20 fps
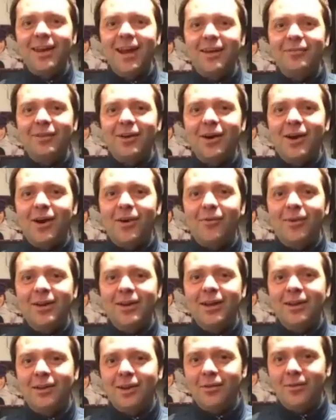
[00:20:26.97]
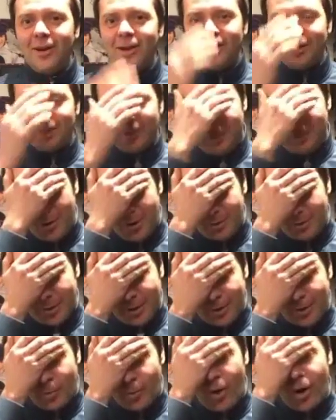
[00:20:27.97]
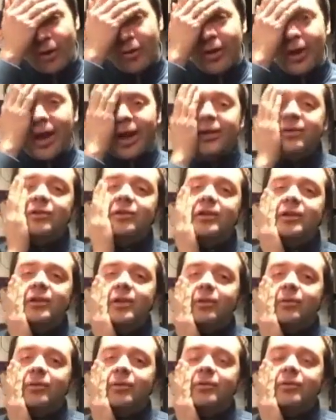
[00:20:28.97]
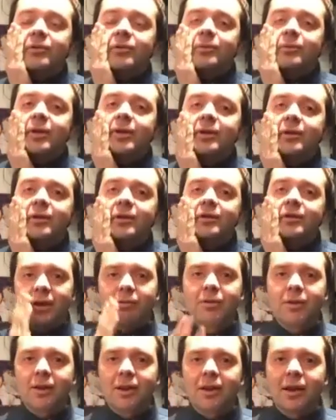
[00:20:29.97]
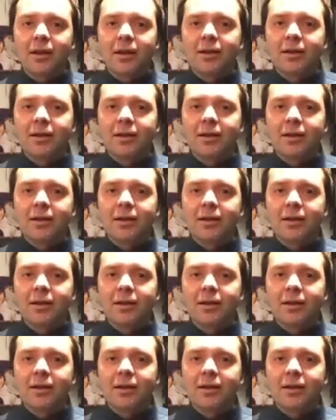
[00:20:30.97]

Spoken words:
it ever go when you're doing it, you think, oh my God, what are they actually doing to me? Do you ever think that?